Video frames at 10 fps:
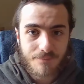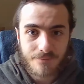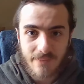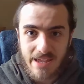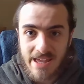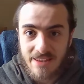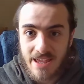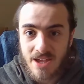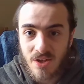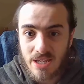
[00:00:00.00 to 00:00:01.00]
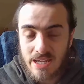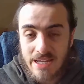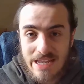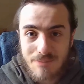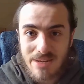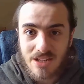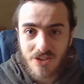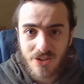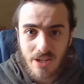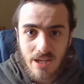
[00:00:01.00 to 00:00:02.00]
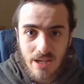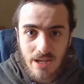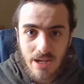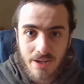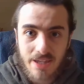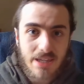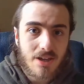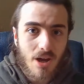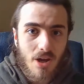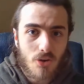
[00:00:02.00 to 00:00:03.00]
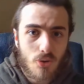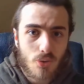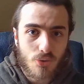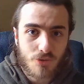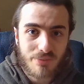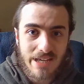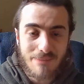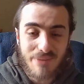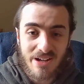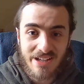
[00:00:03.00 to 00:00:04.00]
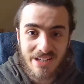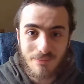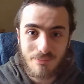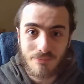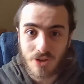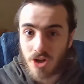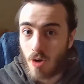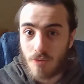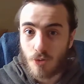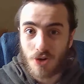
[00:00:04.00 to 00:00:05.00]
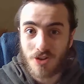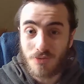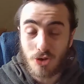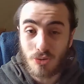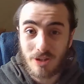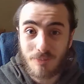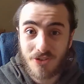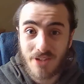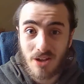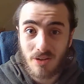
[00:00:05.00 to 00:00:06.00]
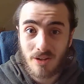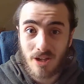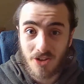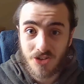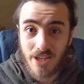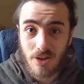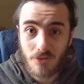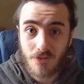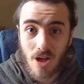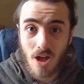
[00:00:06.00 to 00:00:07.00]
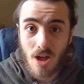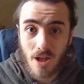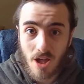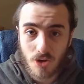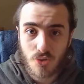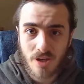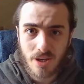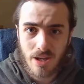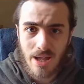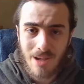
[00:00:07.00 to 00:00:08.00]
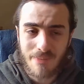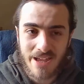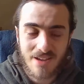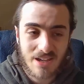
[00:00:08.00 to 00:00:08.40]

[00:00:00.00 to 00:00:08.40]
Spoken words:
And there he meets Akiko, who is played by the current voice of Noodle herself, Haruka Abe,